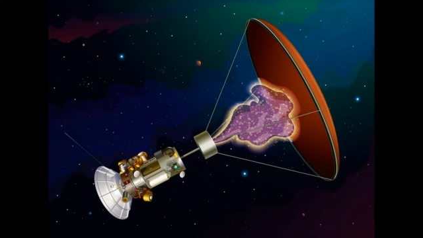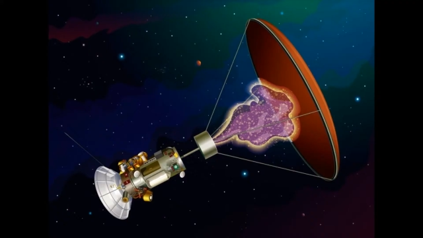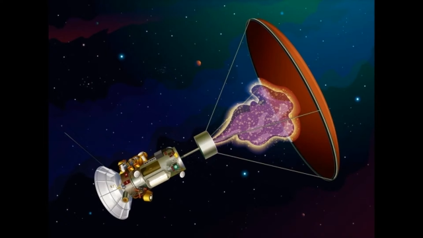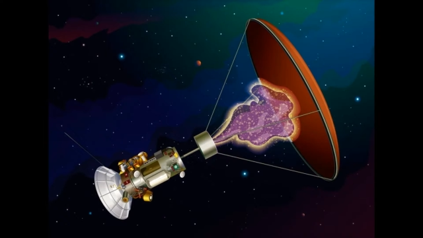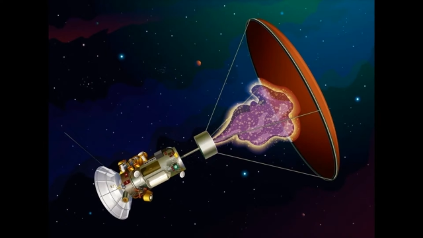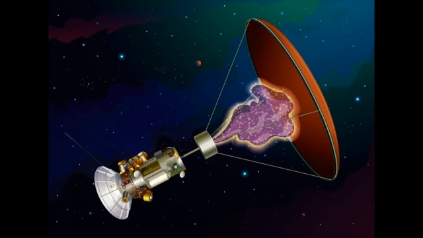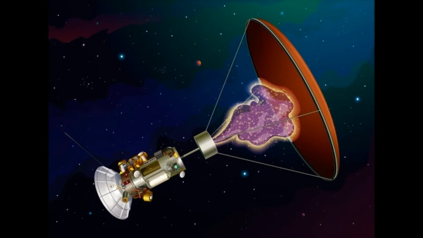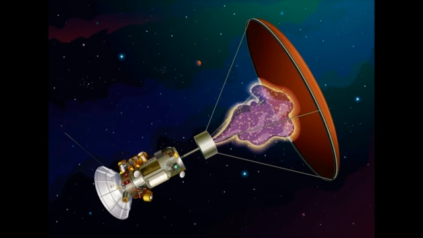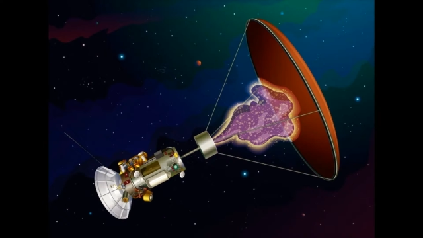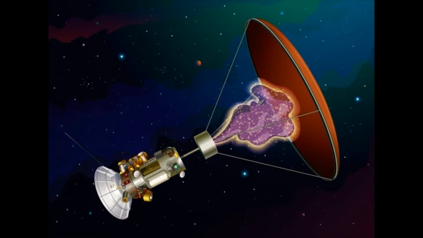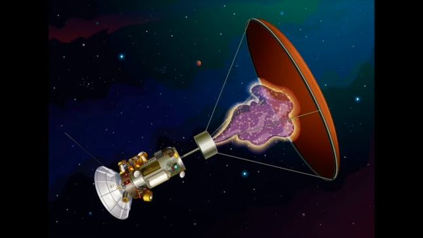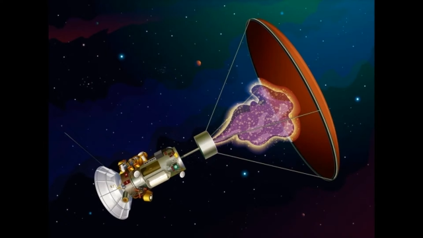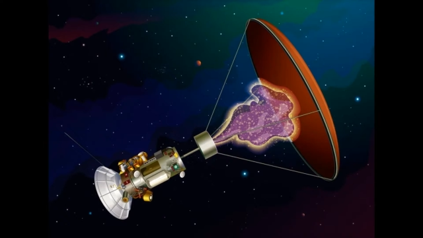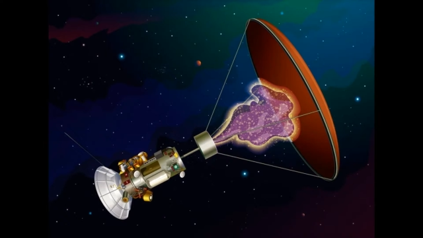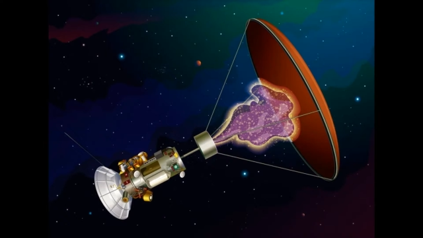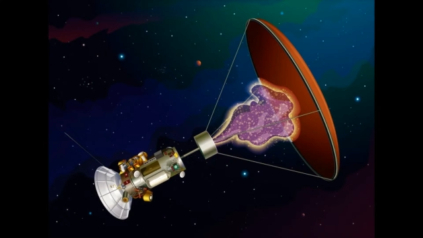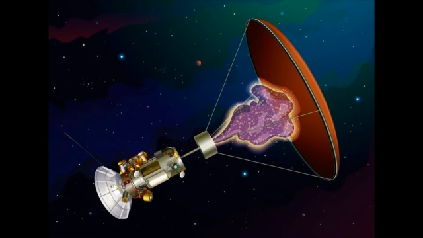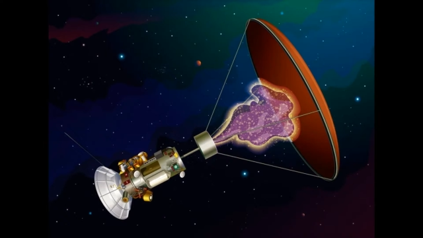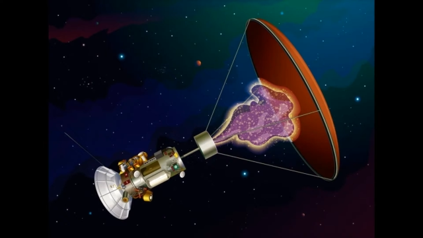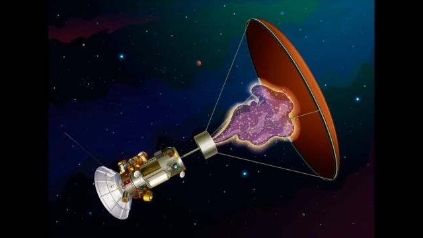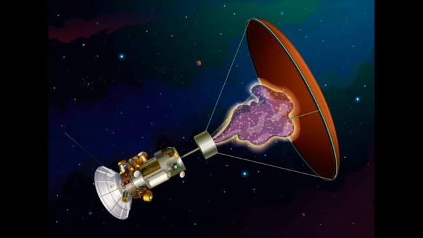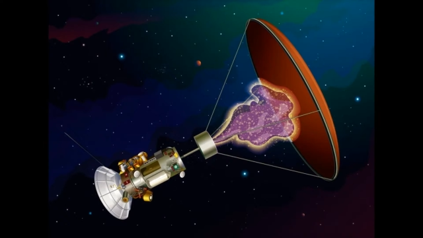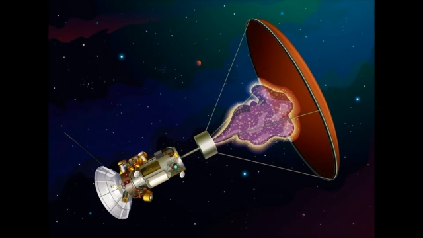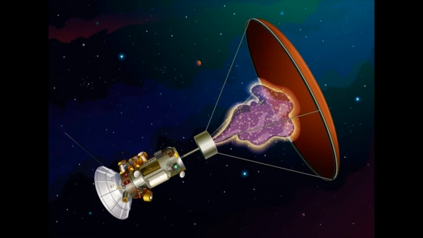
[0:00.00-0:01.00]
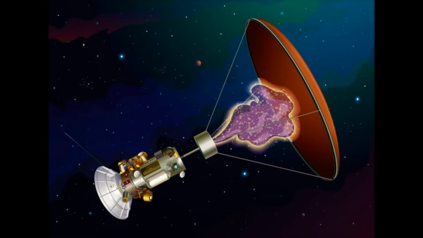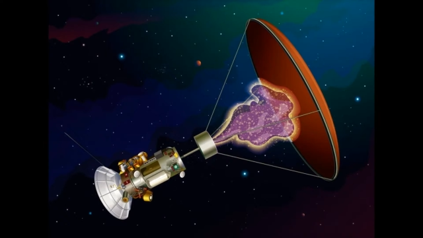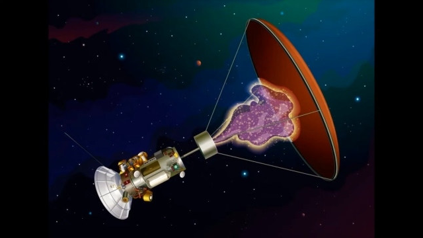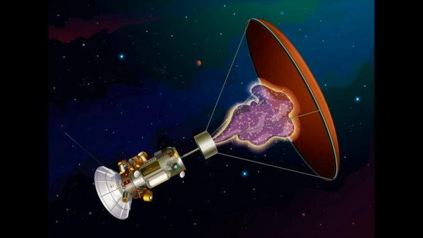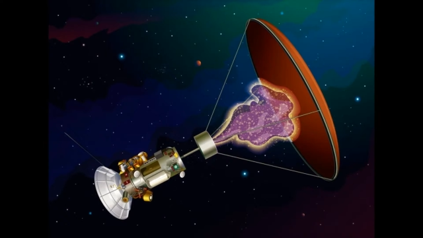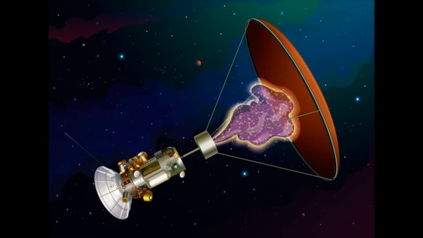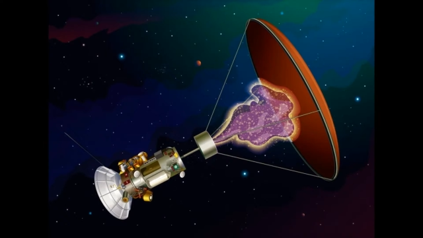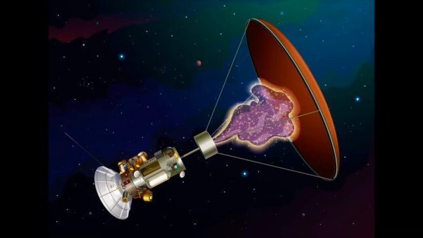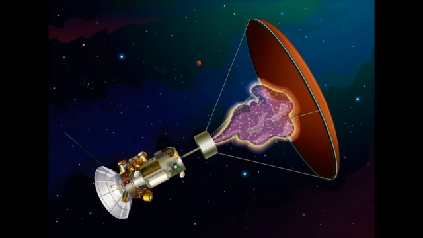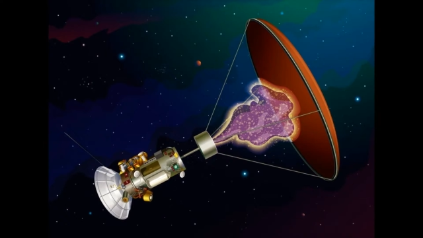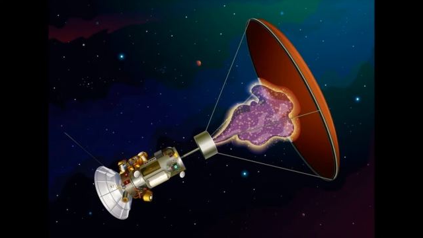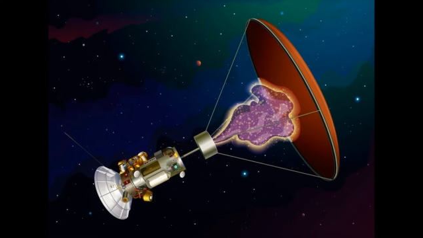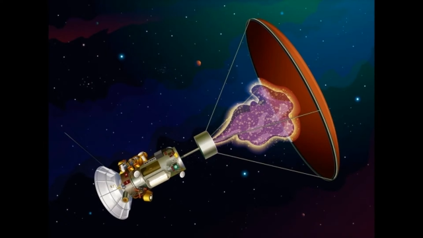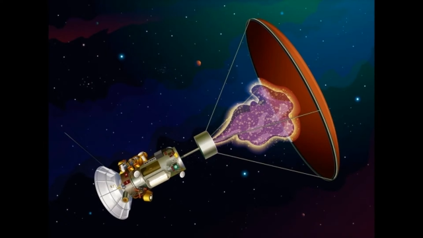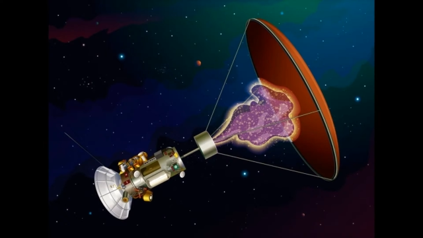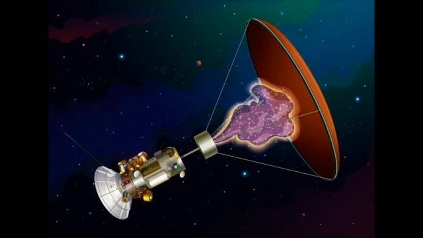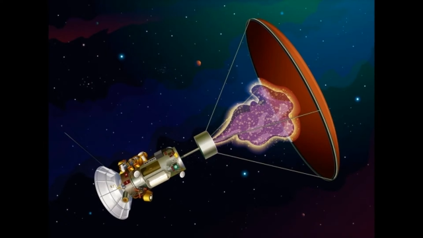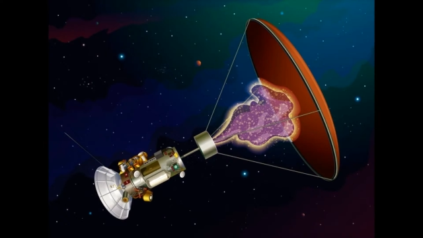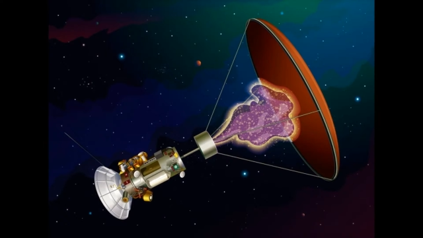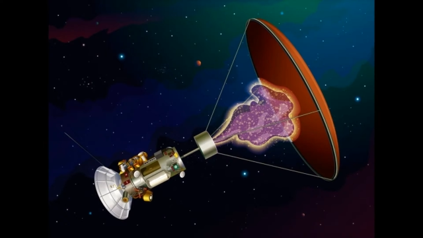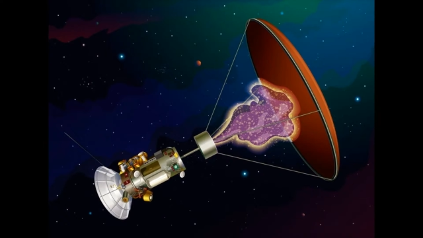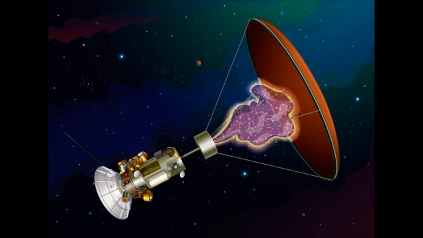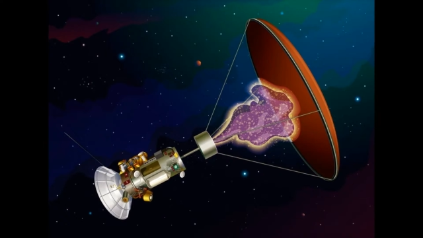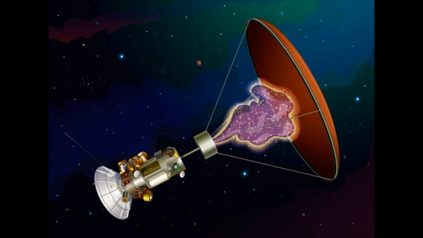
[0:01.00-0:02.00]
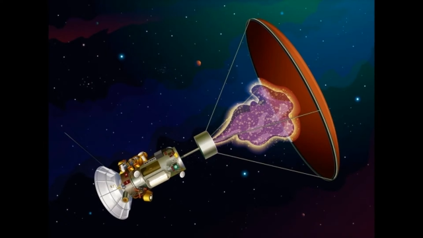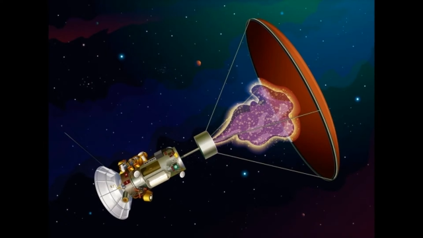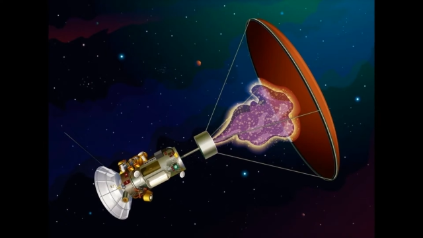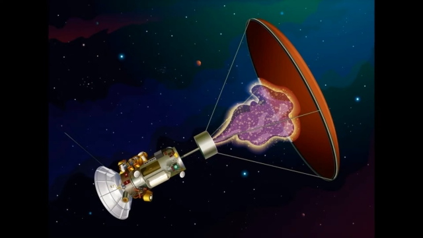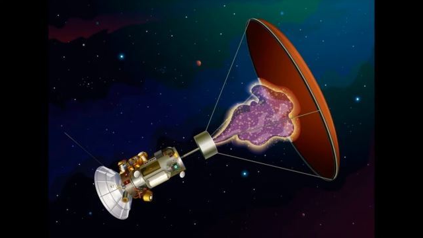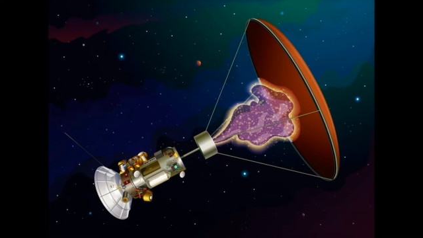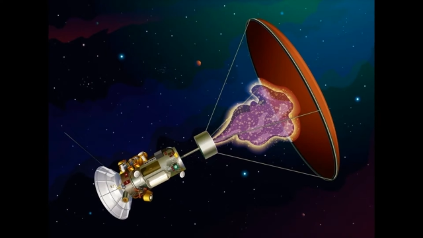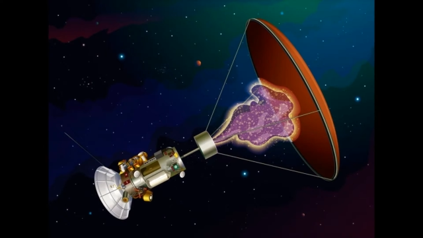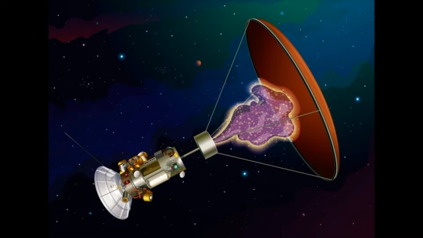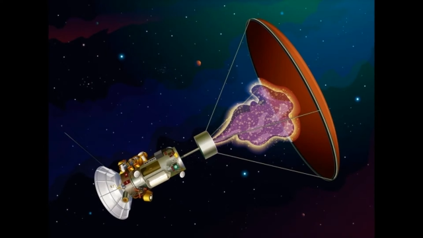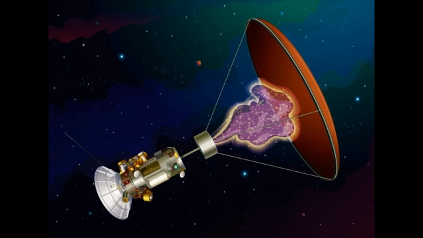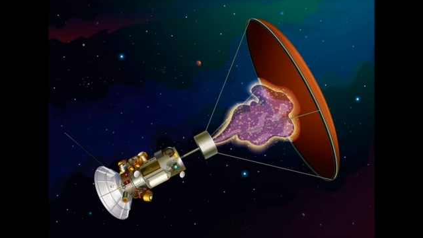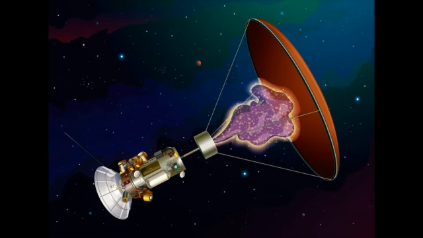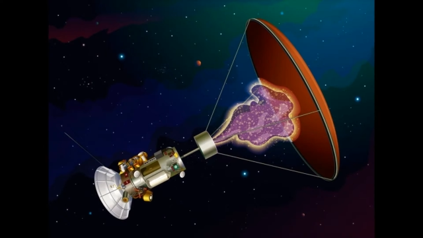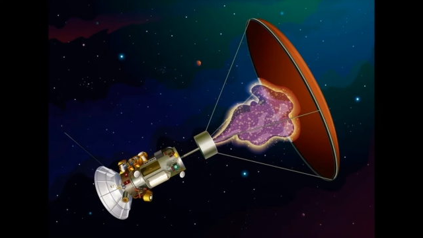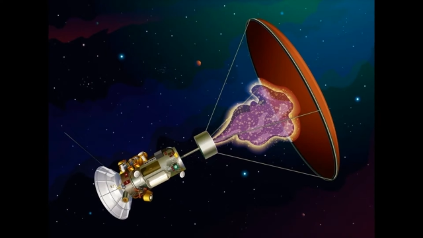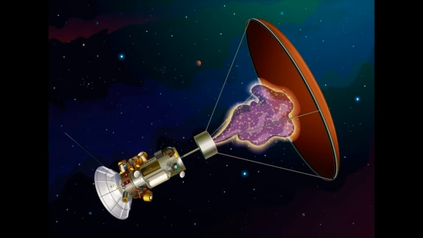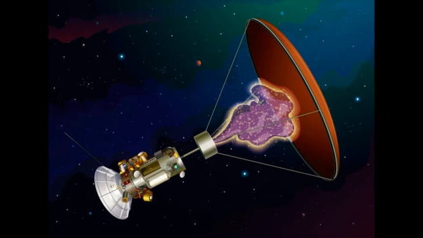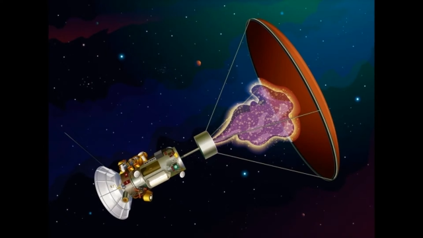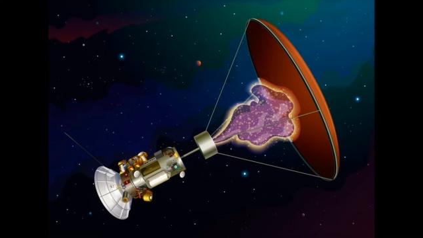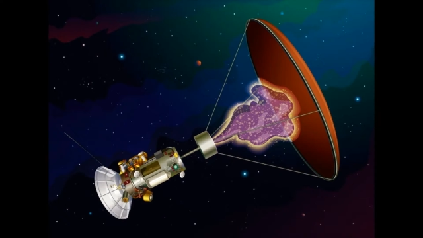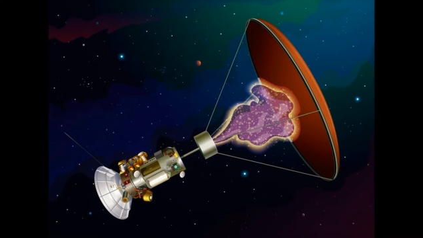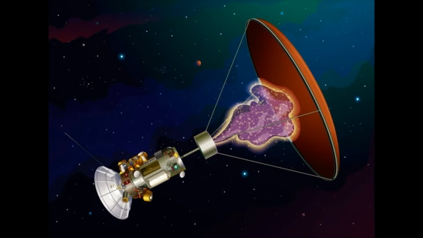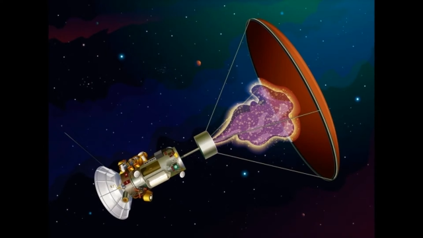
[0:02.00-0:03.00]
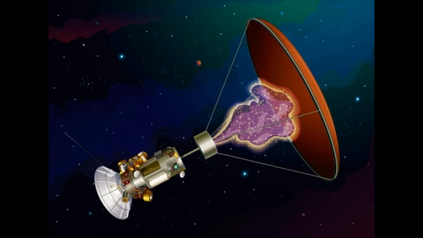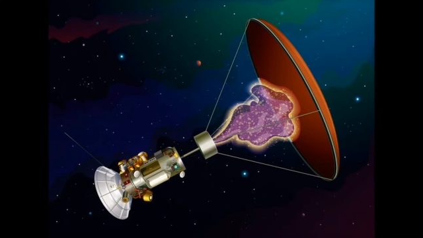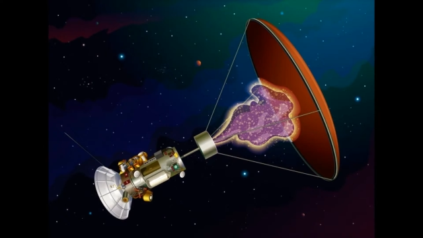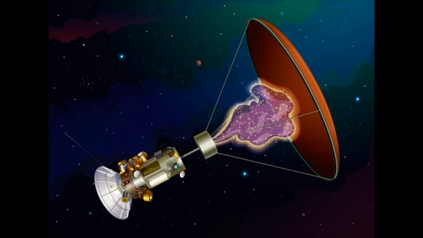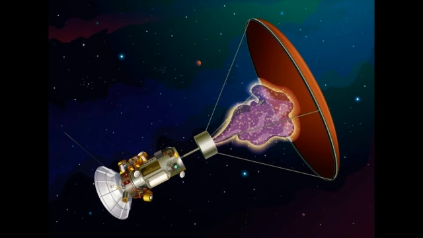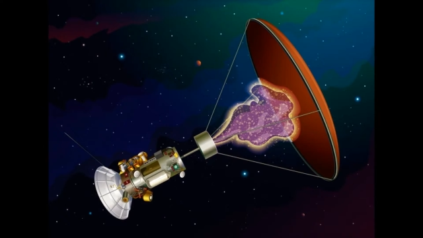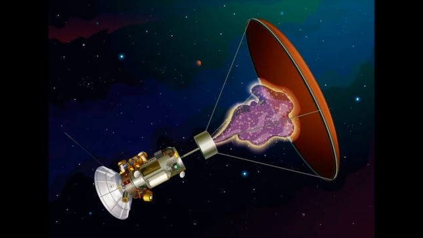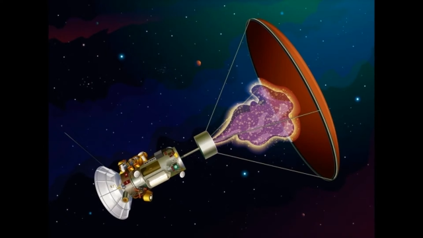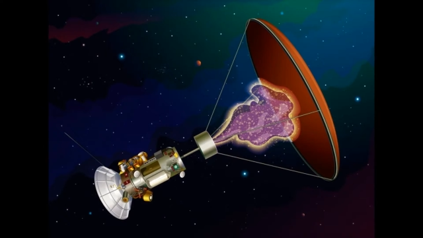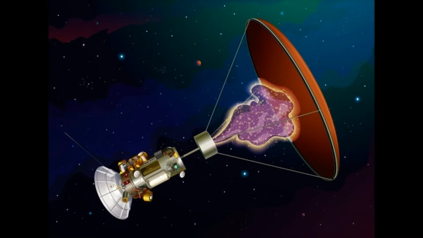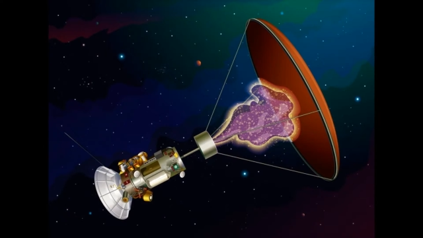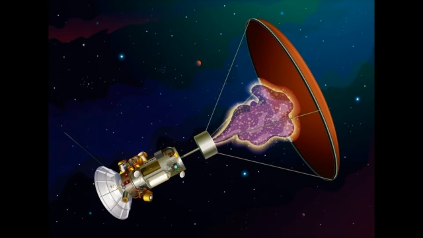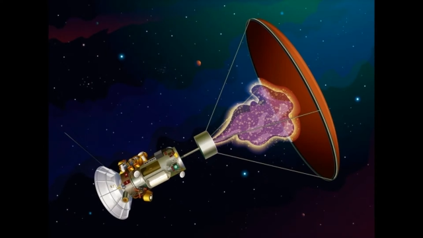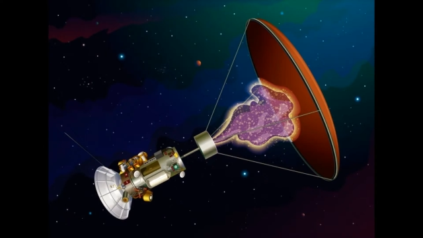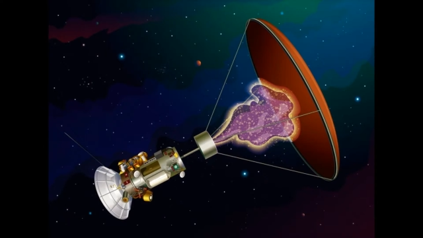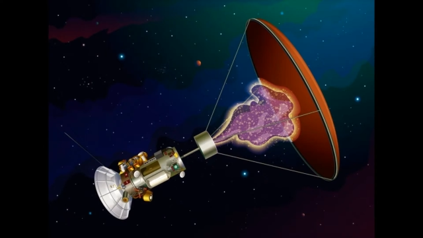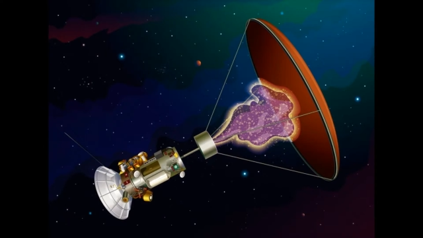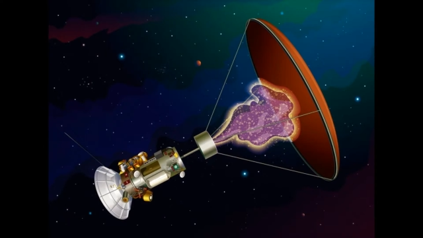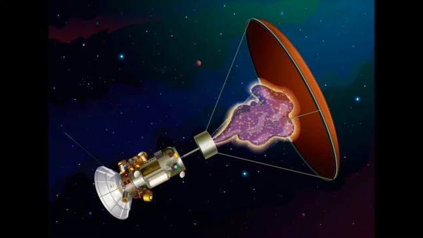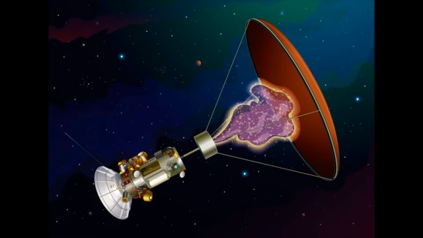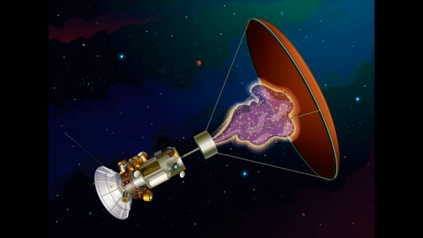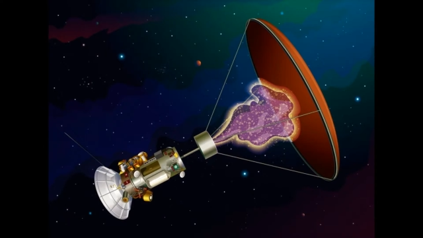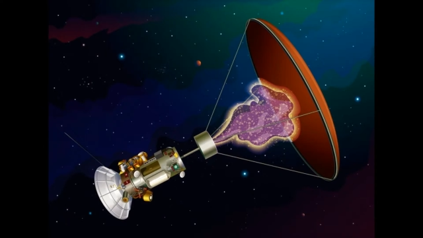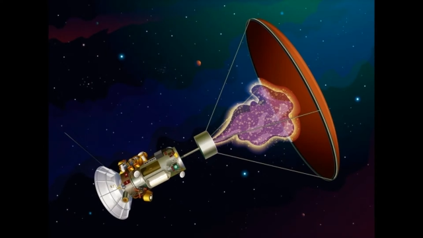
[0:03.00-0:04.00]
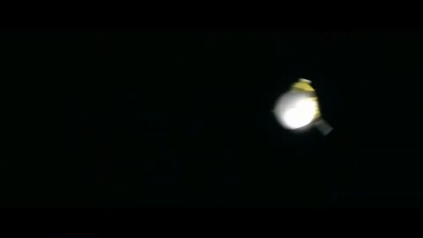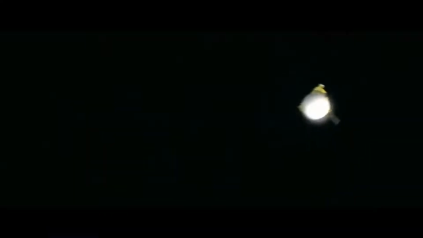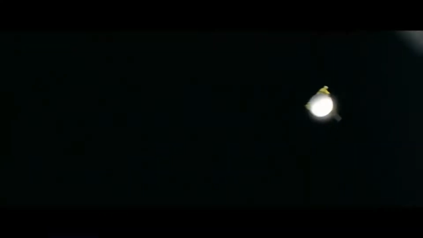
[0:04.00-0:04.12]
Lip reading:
(no speaker visible)